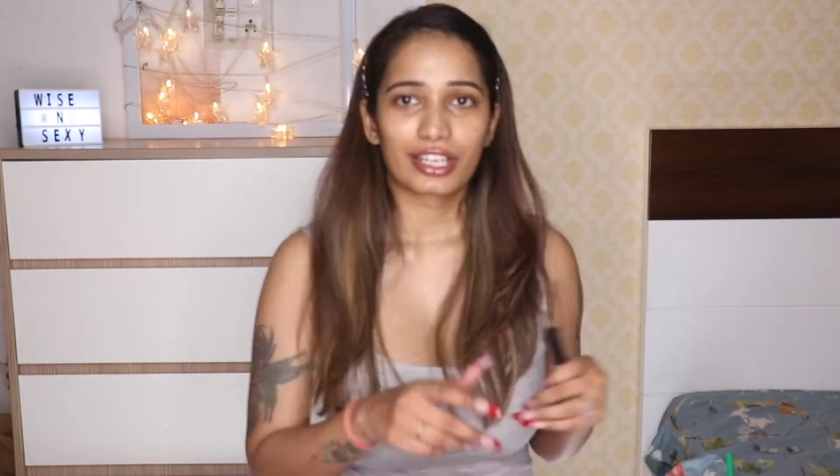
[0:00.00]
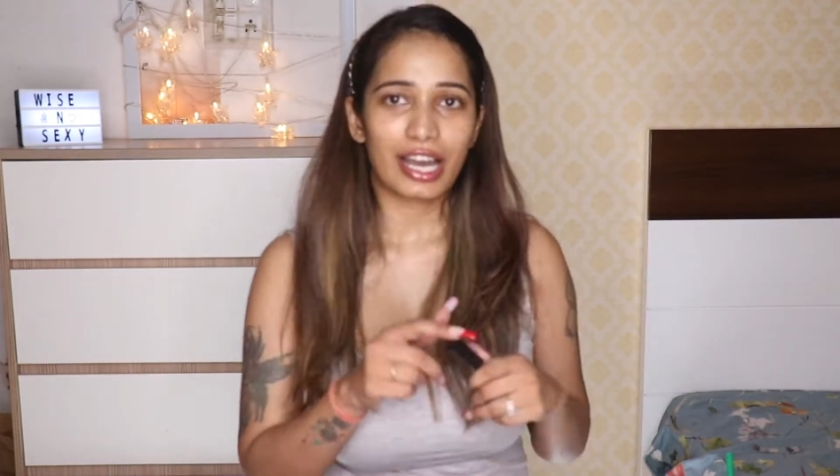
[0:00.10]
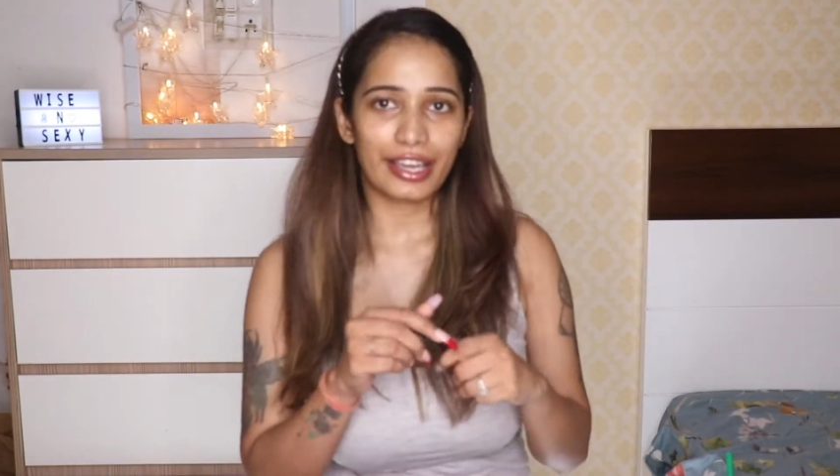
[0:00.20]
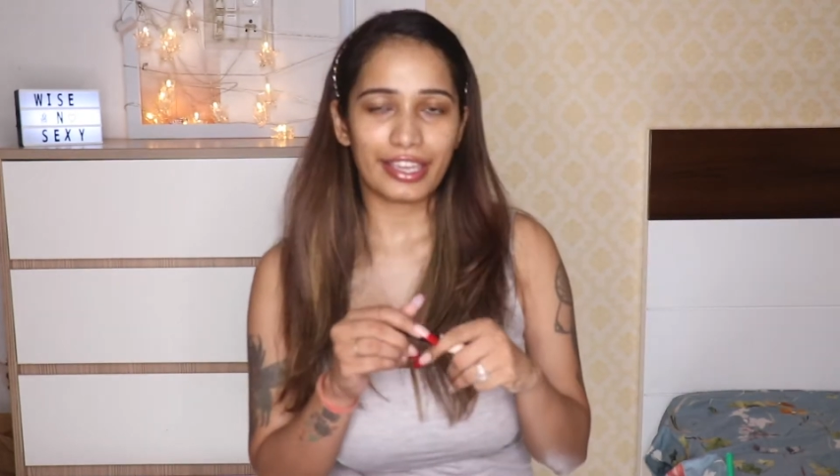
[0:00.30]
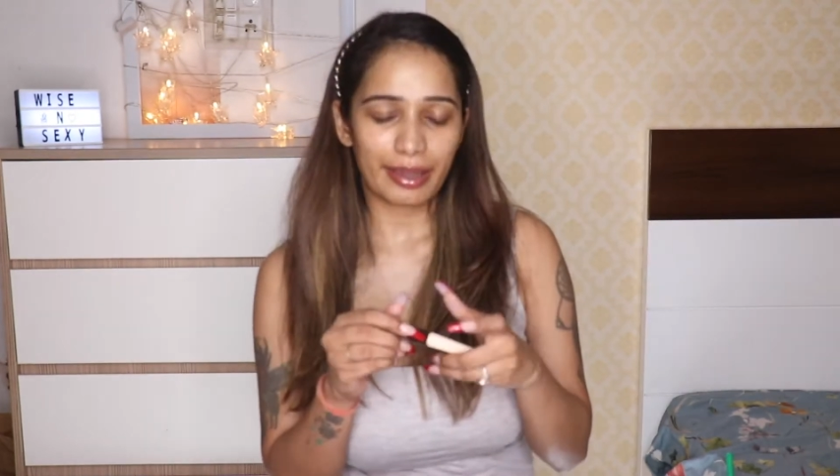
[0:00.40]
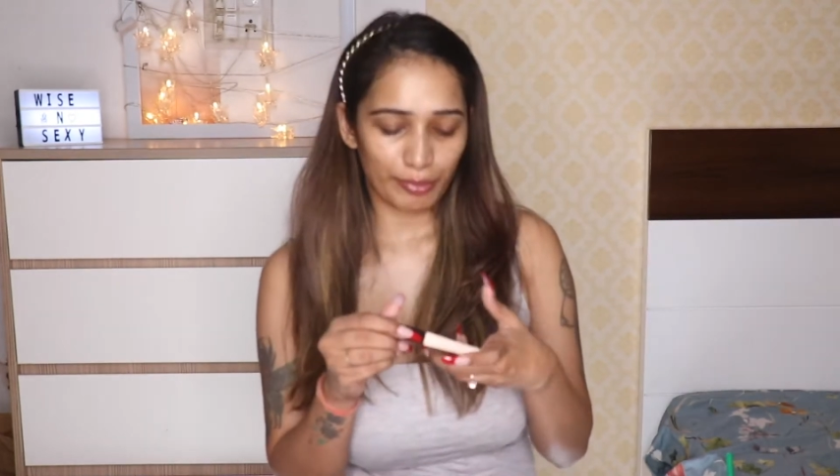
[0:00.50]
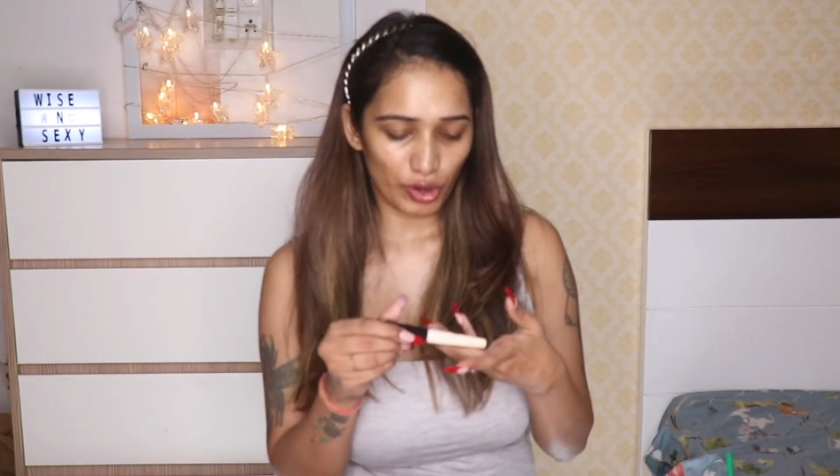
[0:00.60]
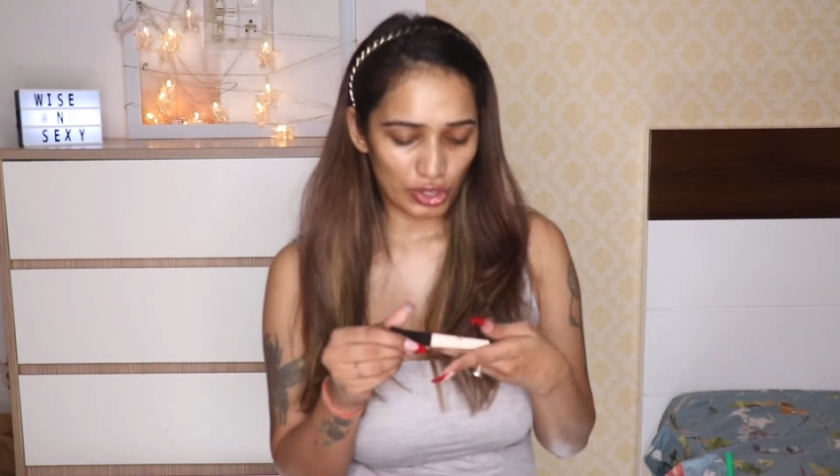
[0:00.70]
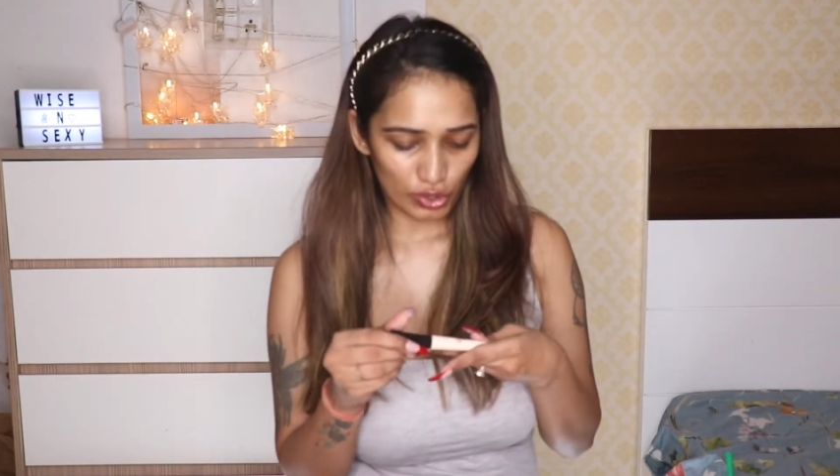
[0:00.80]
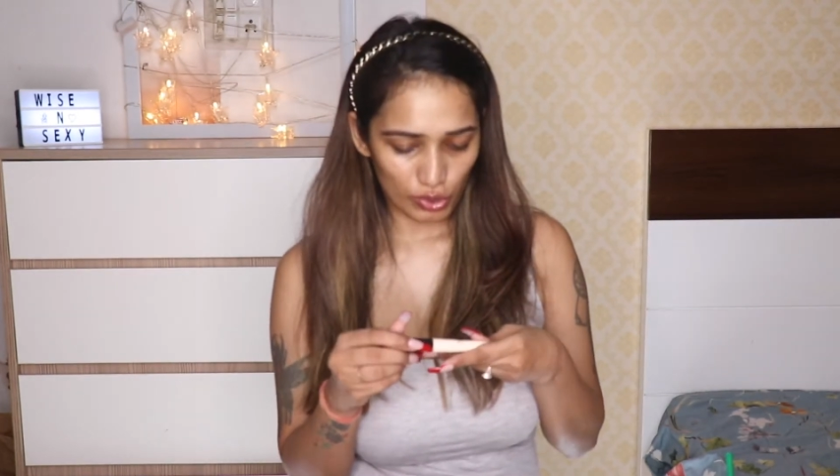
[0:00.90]
I am
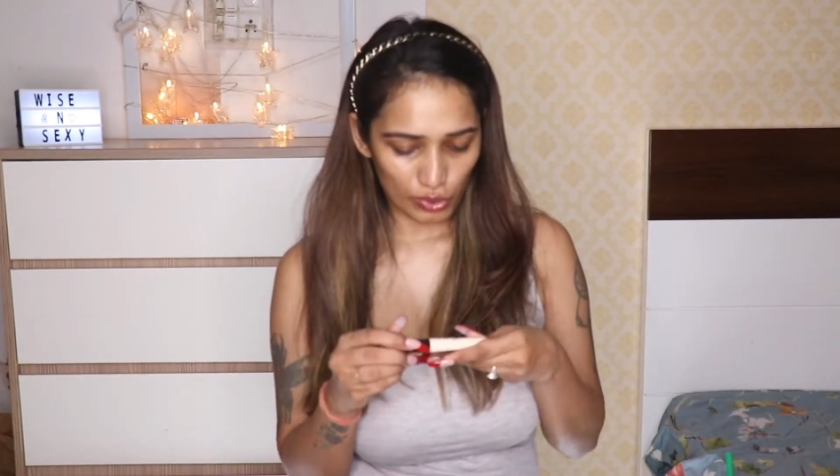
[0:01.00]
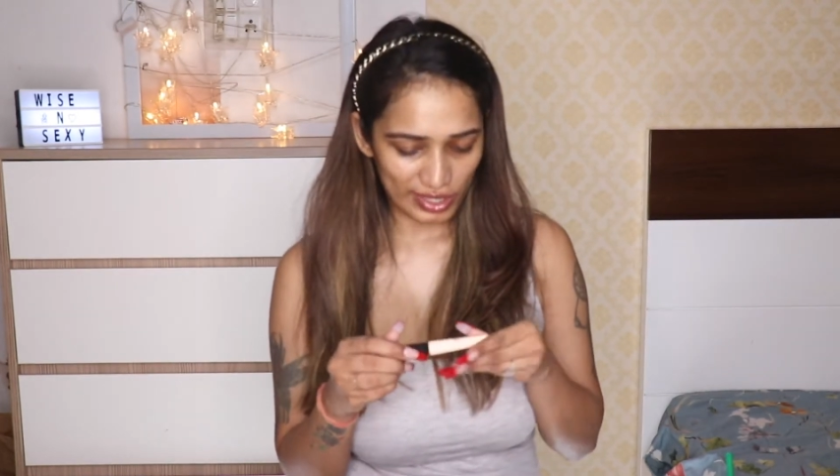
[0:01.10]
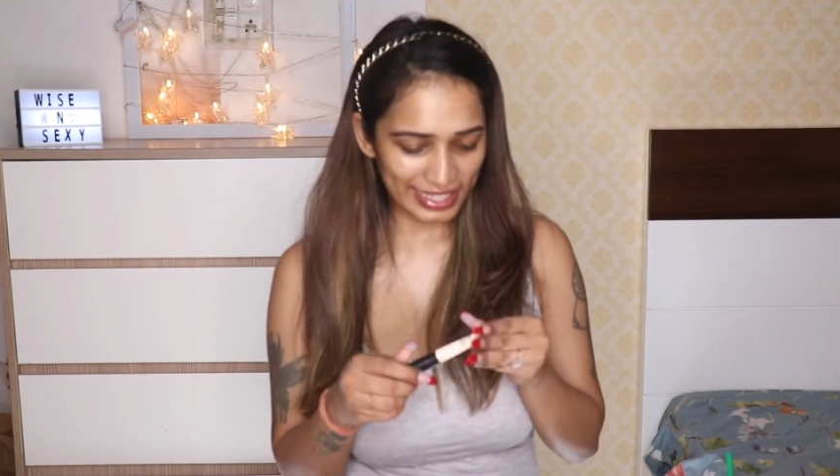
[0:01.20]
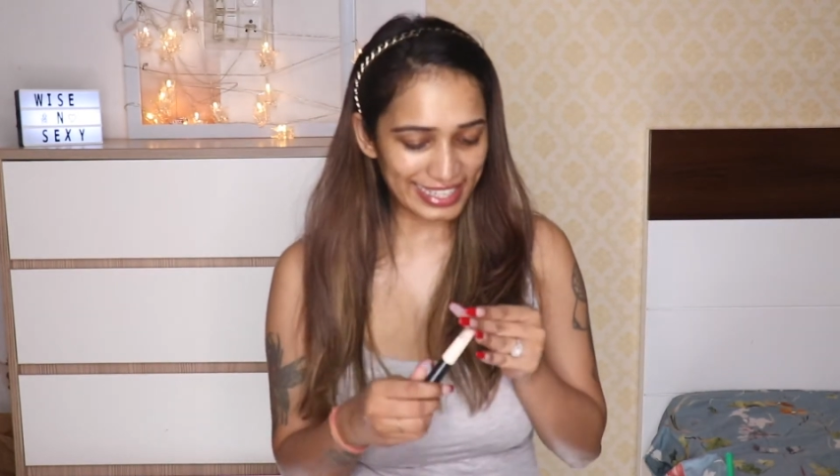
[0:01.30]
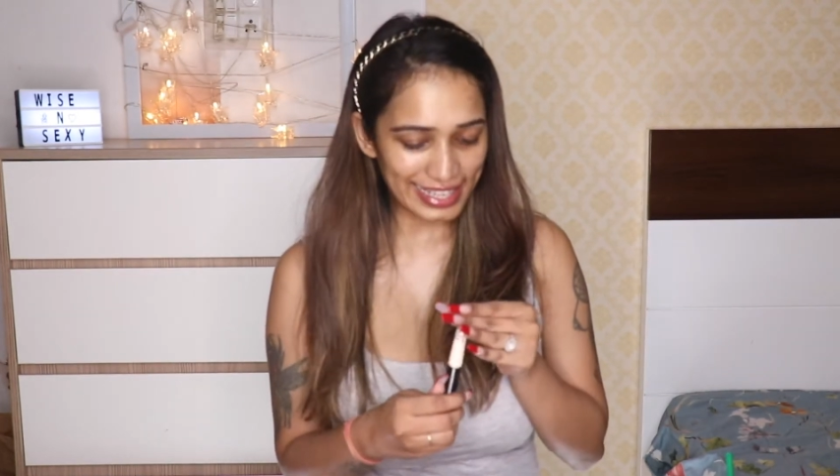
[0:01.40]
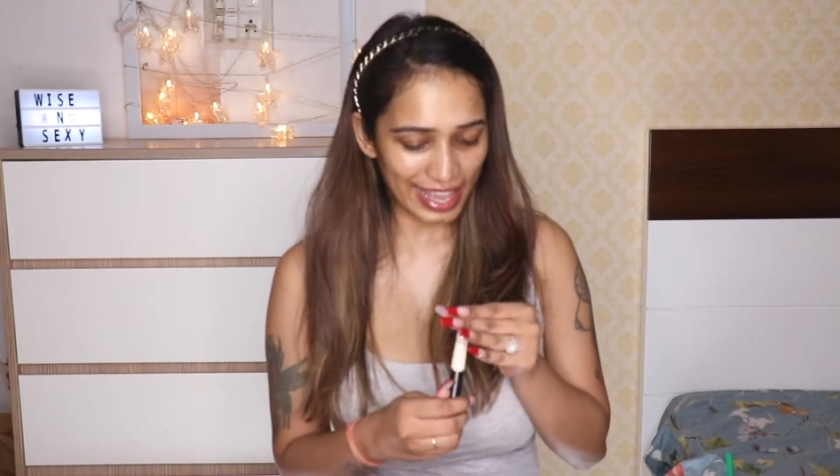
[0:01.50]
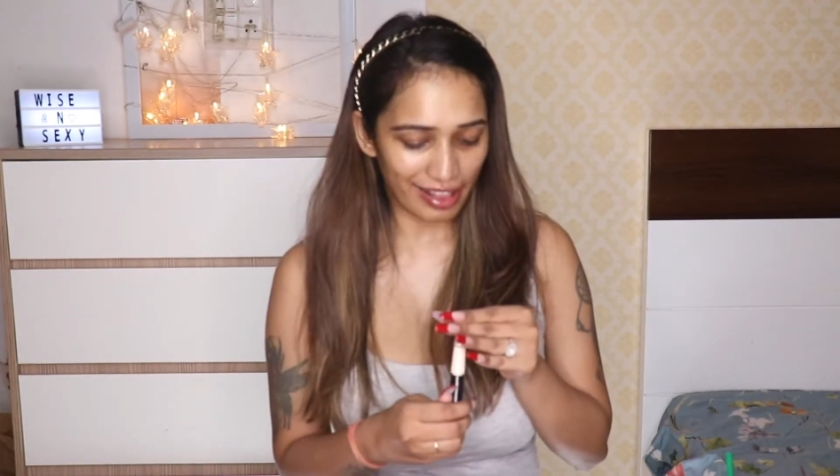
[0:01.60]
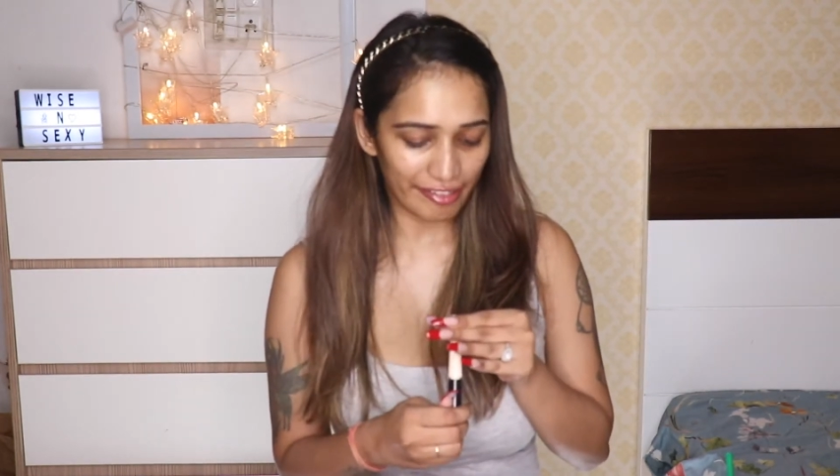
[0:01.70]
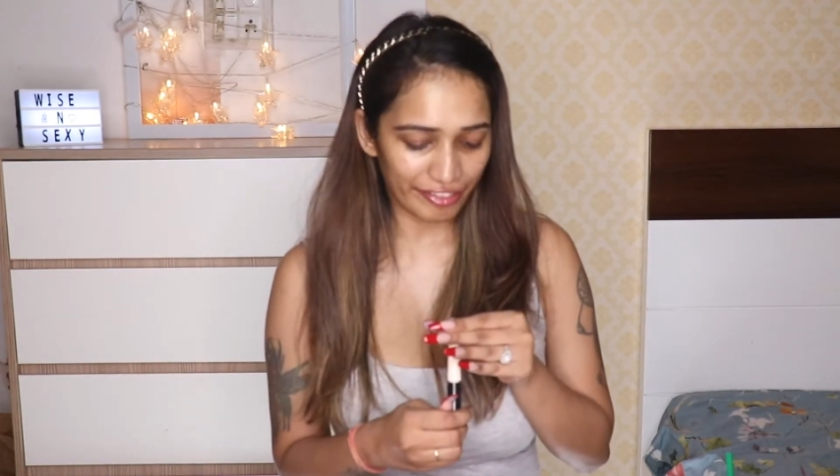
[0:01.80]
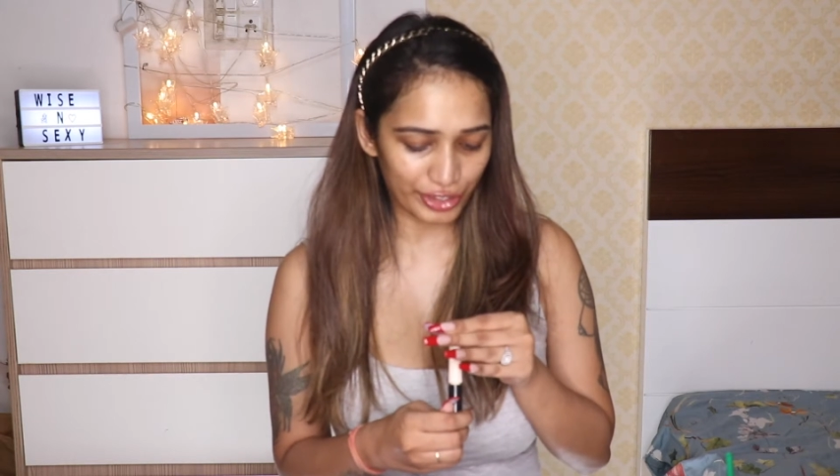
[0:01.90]
going to use this
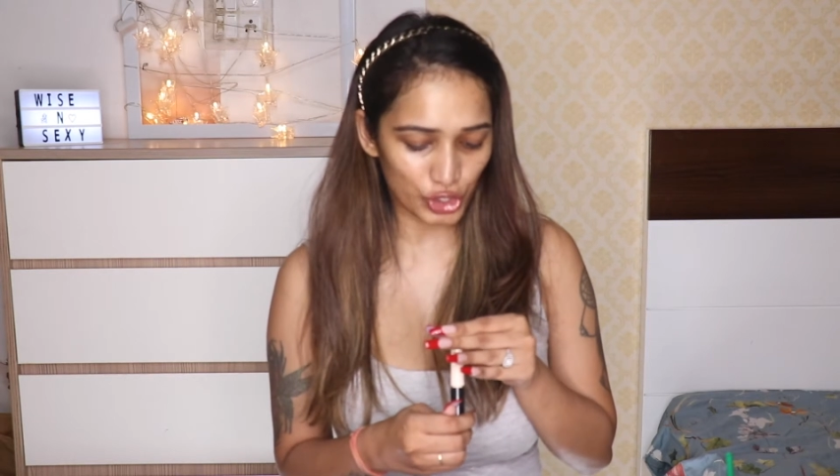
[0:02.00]
e.l.f.